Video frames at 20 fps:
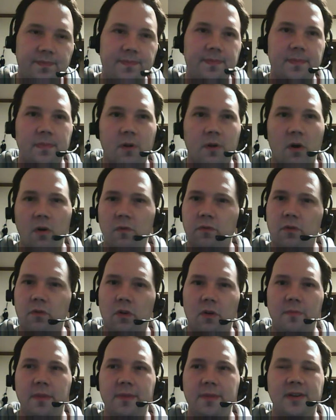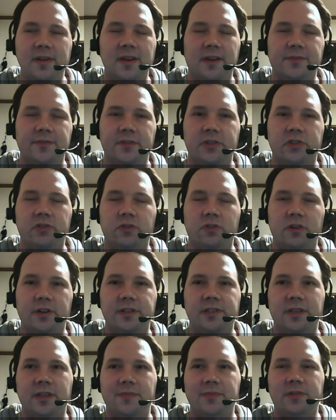so
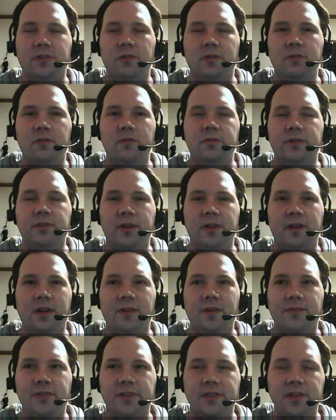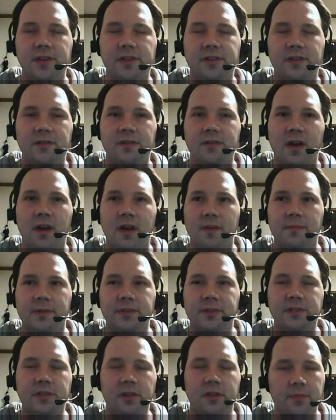overall, maybe not the strongest episode
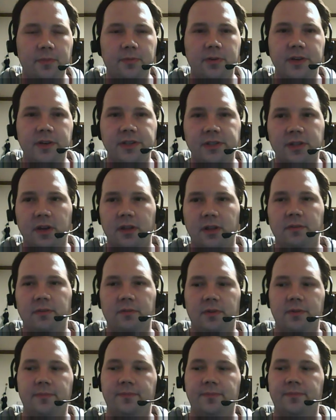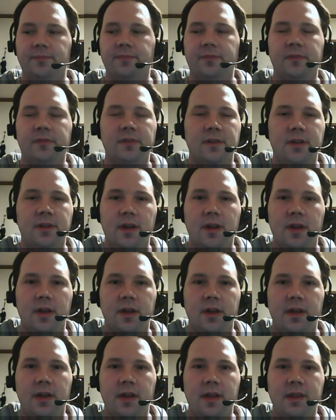of the season, but still a pretty solid
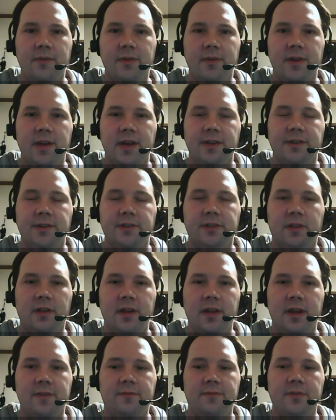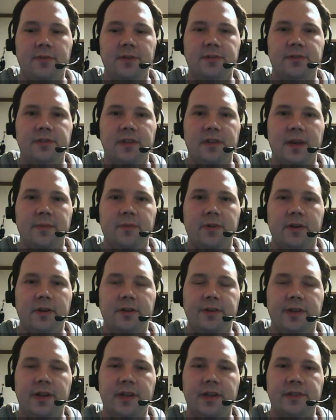one. Anyway, guys, that's all
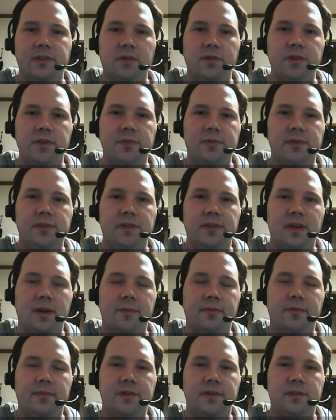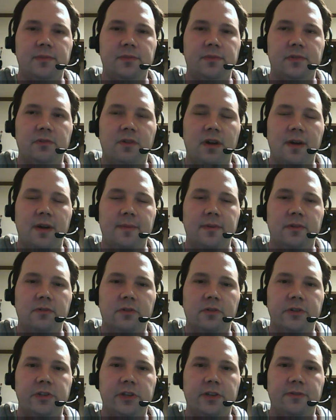I have for you this time around. As always, please
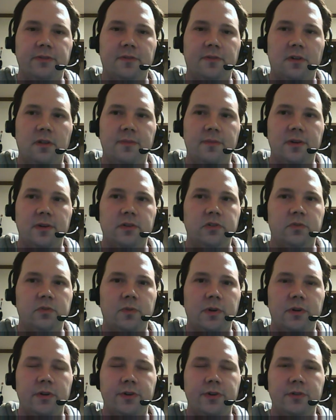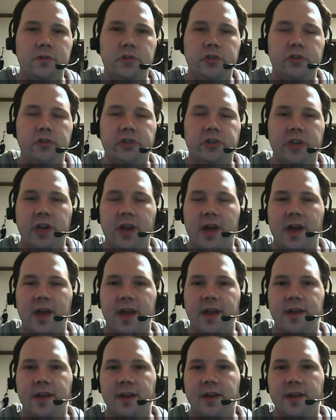comment, rate, and subscribe, and of course, you can follow me on
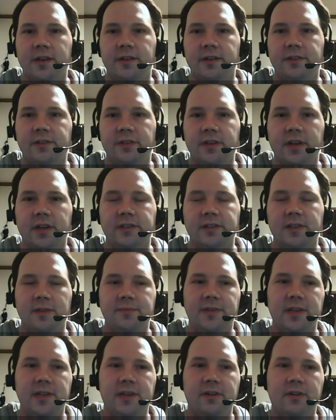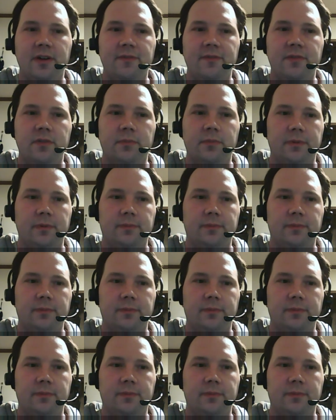Twitter at Who's Your Jedi. Till